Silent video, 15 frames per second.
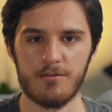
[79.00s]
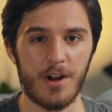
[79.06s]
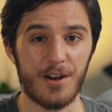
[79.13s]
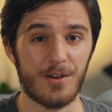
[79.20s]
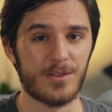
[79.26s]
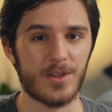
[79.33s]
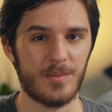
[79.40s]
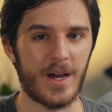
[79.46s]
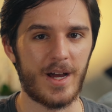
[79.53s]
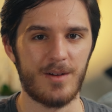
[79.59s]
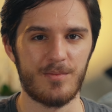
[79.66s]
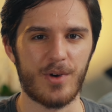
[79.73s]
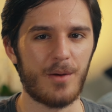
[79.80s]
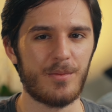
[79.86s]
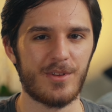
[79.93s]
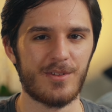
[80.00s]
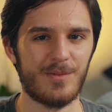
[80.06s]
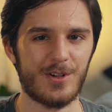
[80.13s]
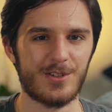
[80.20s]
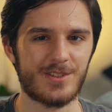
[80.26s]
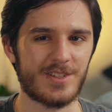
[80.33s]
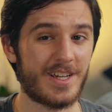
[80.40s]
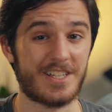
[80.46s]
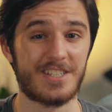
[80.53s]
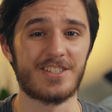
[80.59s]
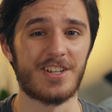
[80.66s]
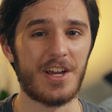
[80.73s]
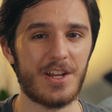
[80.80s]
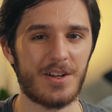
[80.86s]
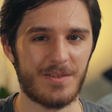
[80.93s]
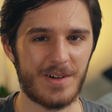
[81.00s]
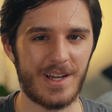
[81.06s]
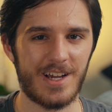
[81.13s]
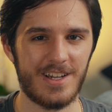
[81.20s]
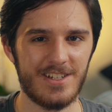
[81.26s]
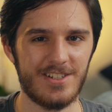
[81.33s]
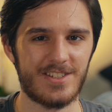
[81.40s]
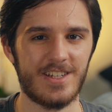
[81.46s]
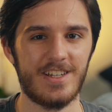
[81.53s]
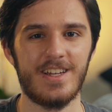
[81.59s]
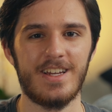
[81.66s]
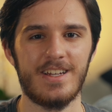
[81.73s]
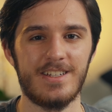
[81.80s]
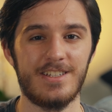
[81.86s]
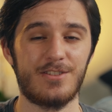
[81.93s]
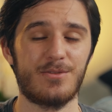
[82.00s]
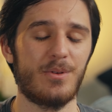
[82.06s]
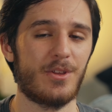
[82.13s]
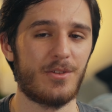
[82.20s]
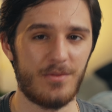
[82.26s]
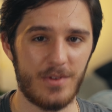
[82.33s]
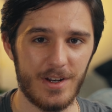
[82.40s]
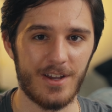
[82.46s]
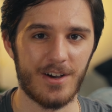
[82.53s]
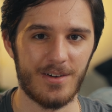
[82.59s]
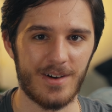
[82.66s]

right off the bat, probably the most exciting way I use it is with video